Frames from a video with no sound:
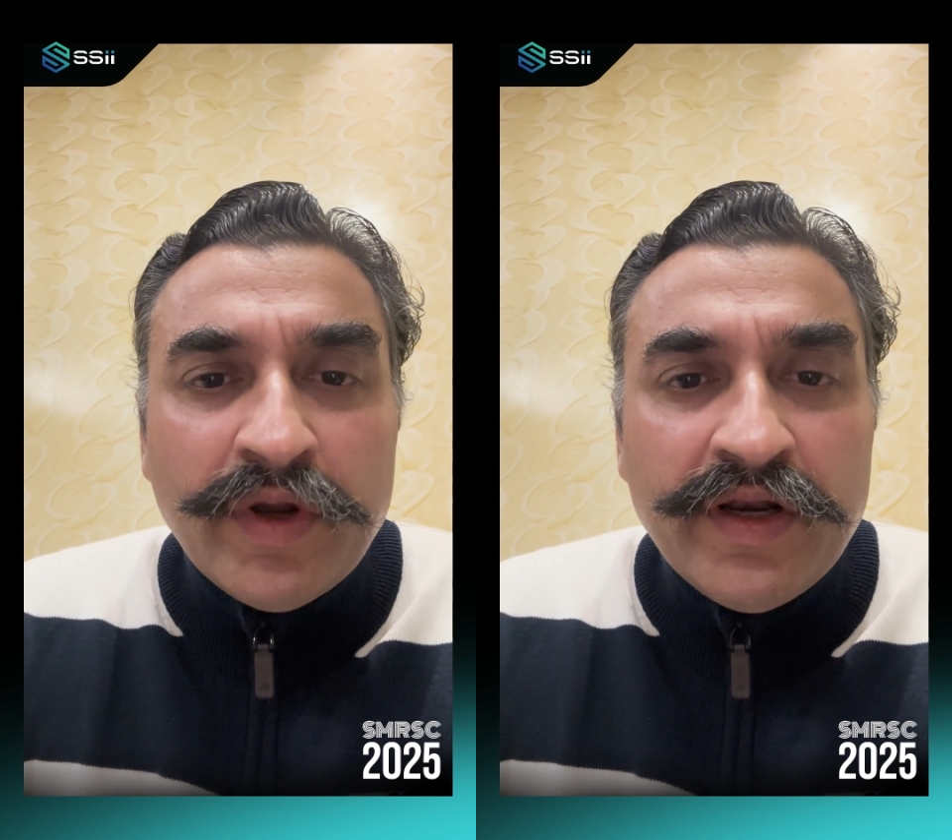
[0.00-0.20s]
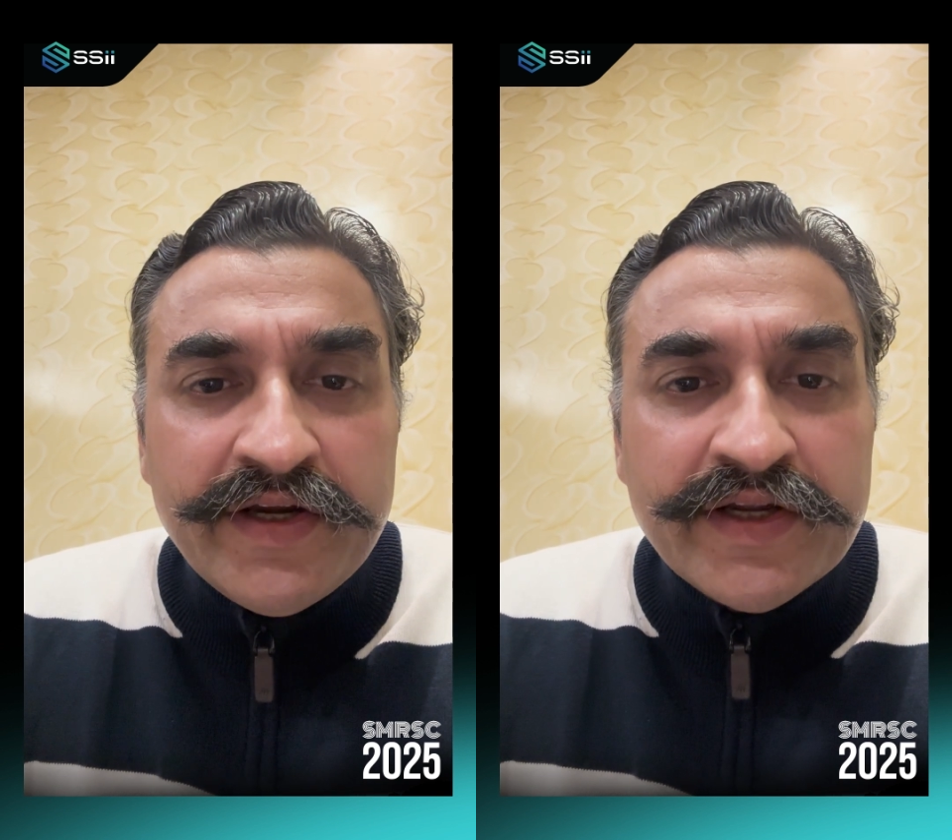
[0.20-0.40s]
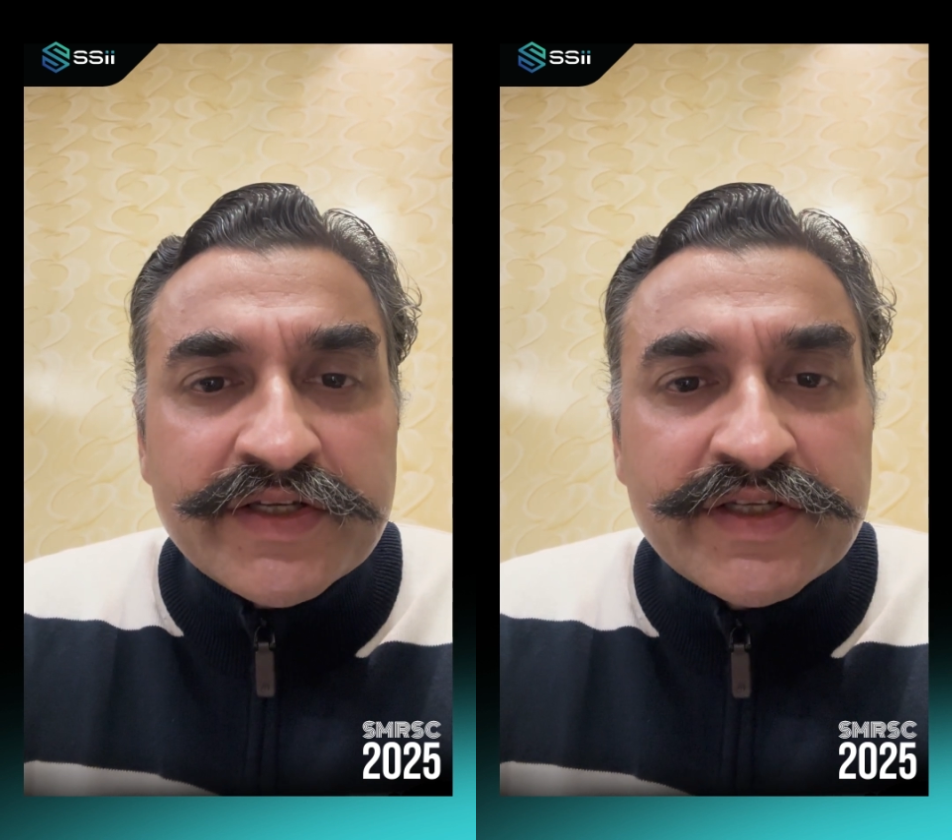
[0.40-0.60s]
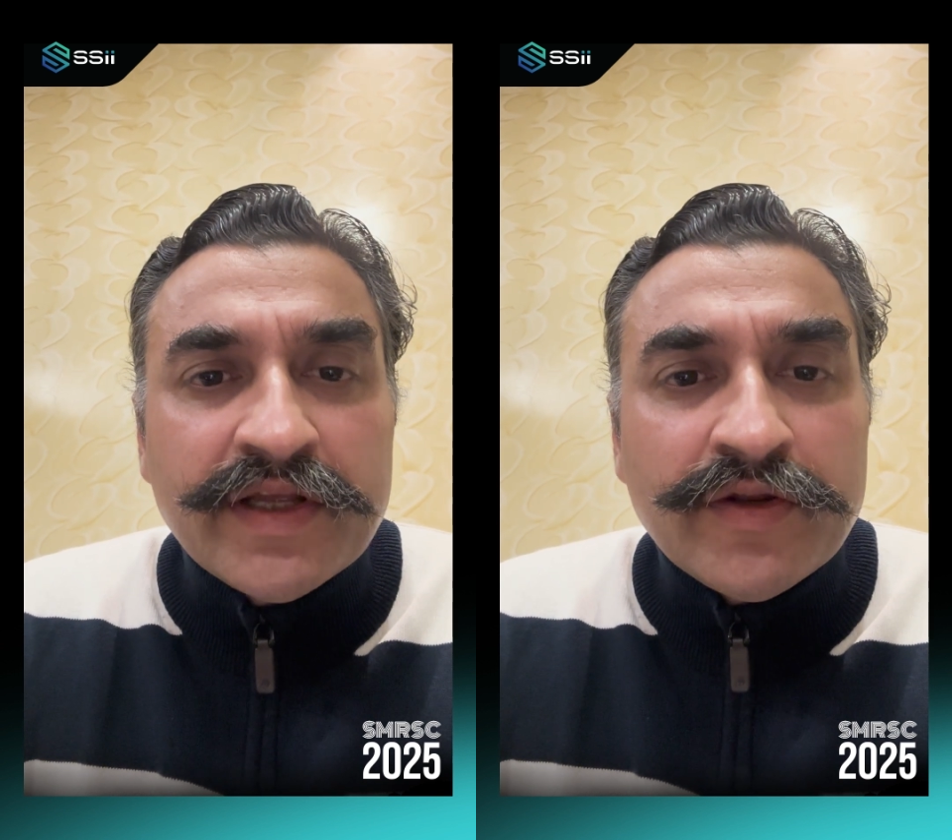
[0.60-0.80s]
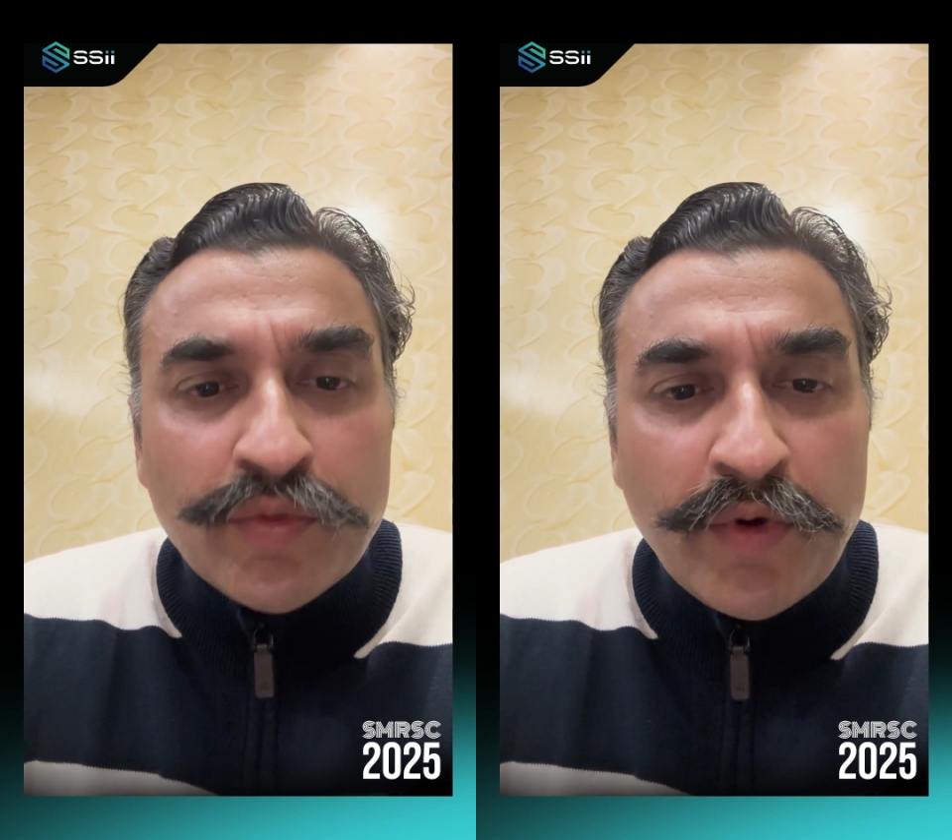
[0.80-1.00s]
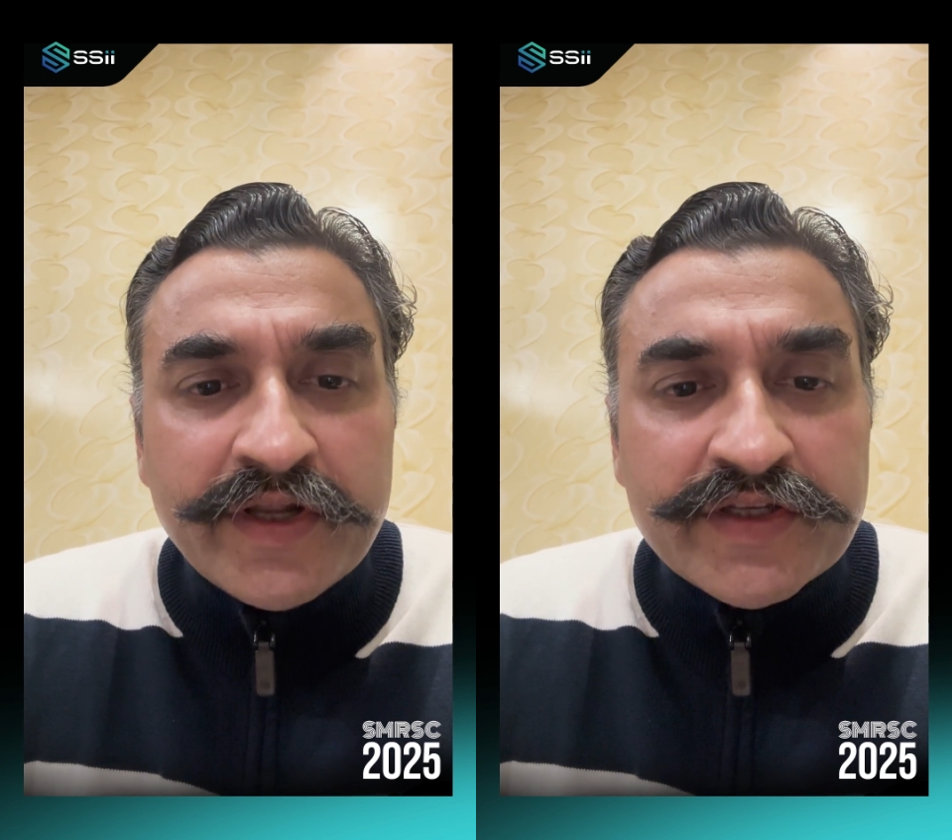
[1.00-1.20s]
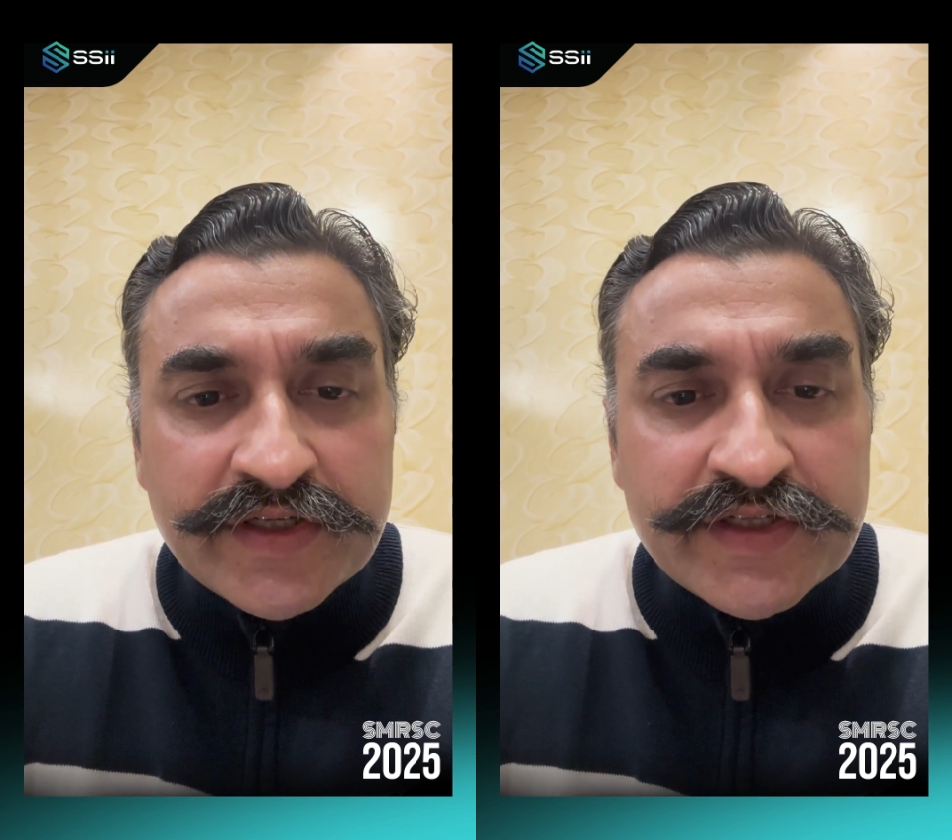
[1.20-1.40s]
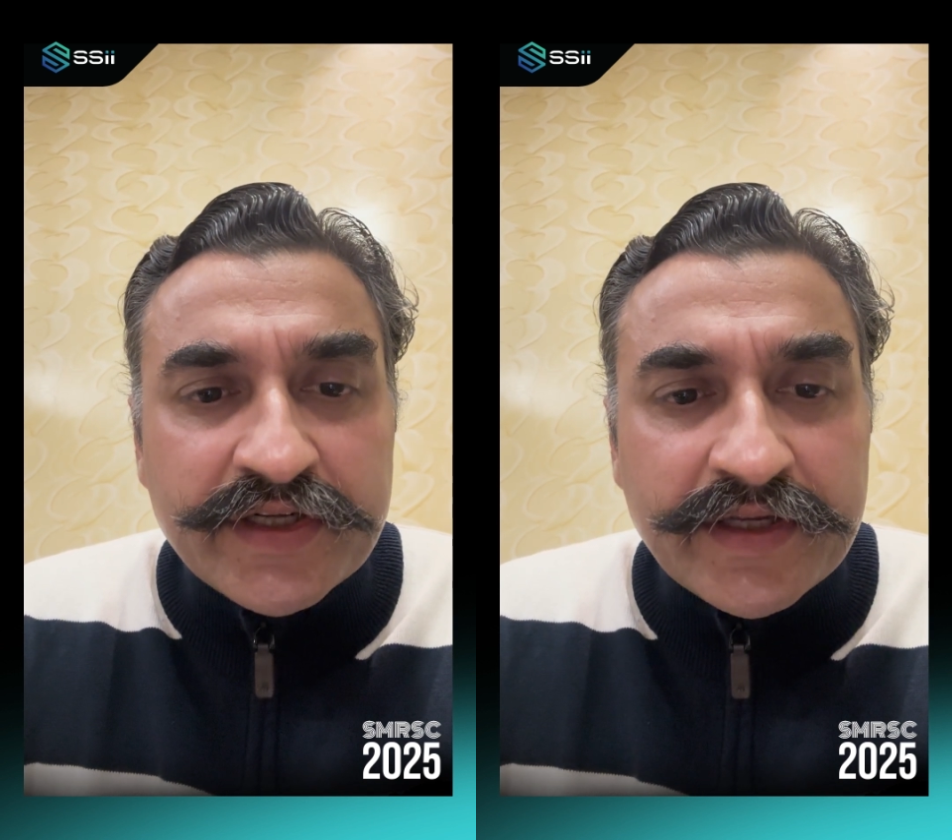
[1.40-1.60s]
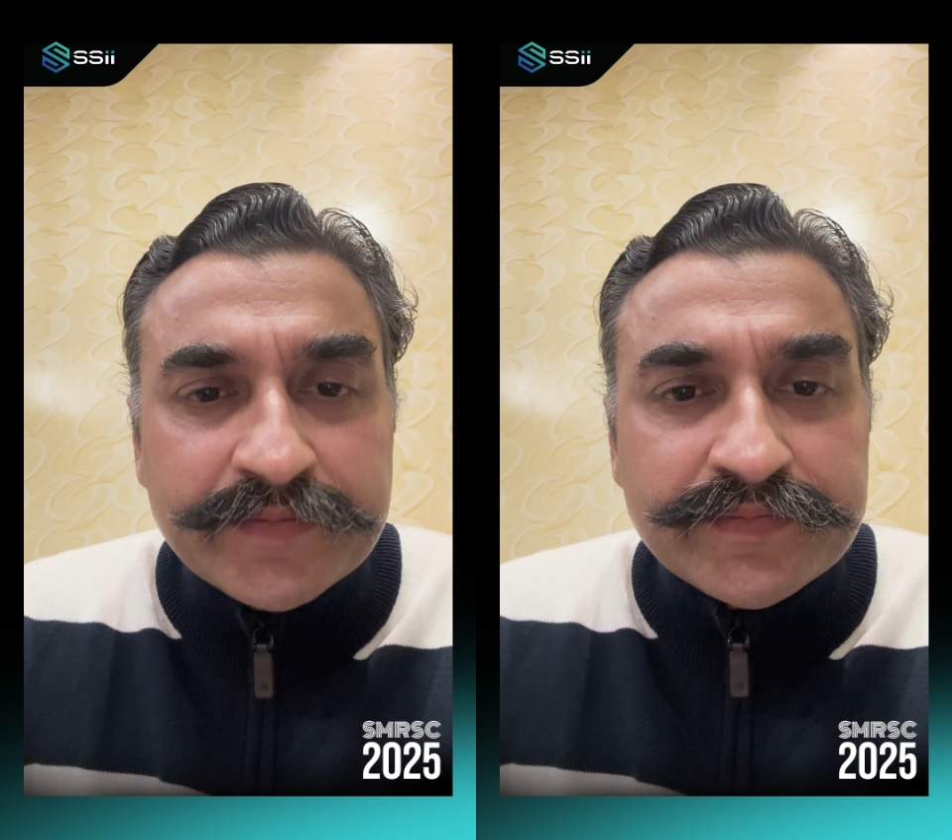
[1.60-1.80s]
leaders in robotic surgery.